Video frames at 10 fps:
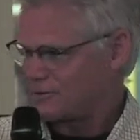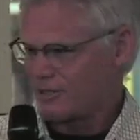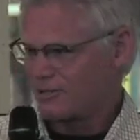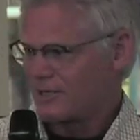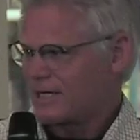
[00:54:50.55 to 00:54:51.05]

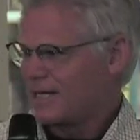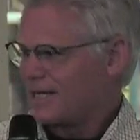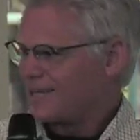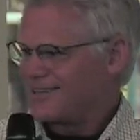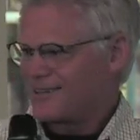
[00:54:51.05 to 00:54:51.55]
So,
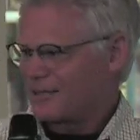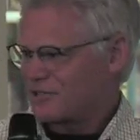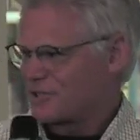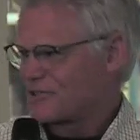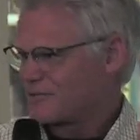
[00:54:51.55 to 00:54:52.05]
you know,
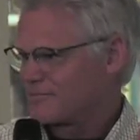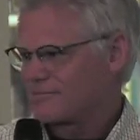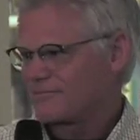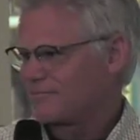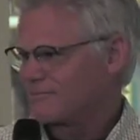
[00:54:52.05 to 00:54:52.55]
it's just
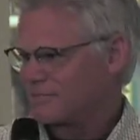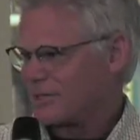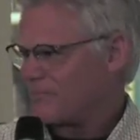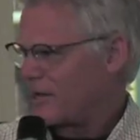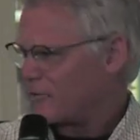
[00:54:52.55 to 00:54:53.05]

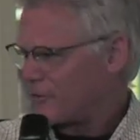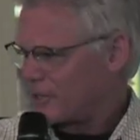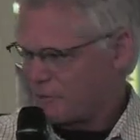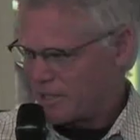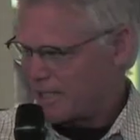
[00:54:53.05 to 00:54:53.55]
something I don't
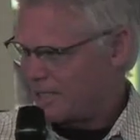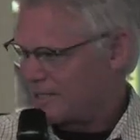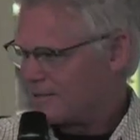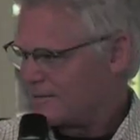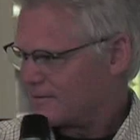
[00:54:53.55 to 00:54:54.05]
think we
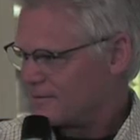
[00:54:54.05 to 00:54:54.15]
need.